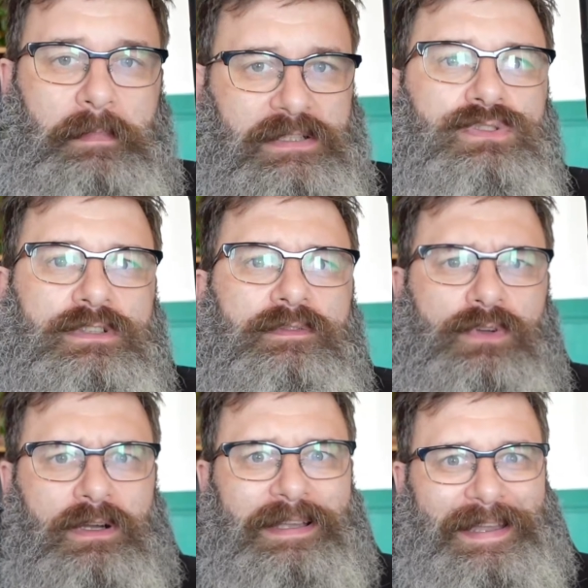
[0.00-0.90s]
Make sure you've
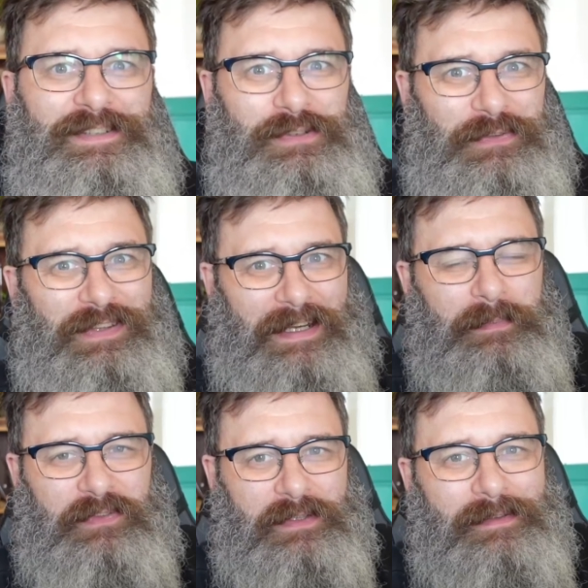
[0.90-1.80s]
got cache set up,
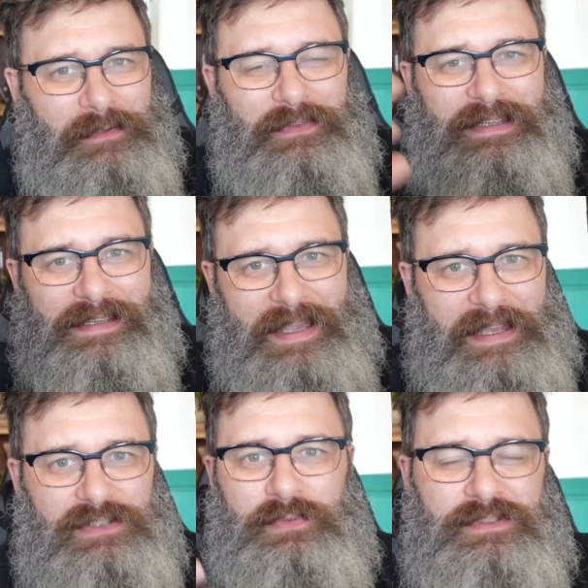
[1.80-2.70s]
so you're using a
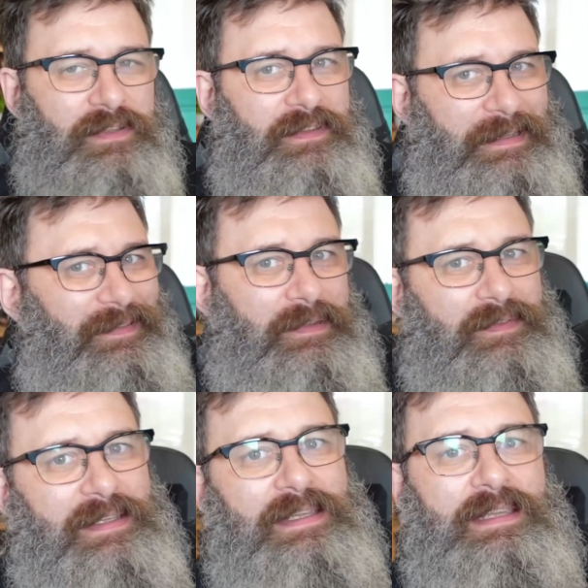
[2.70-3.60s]
cache, which is an
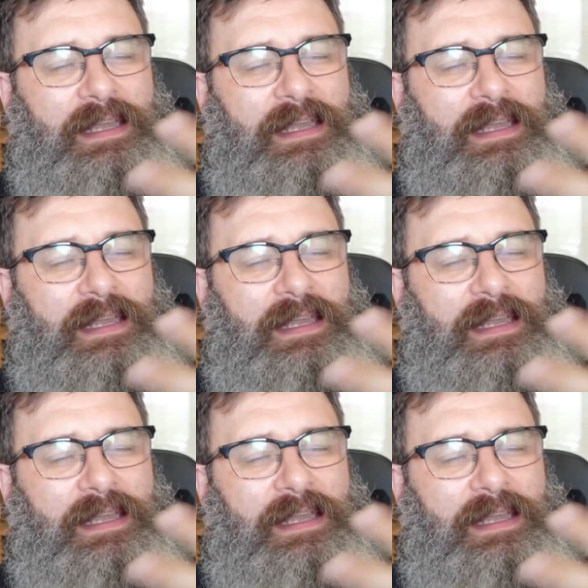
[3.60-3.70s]
SSD,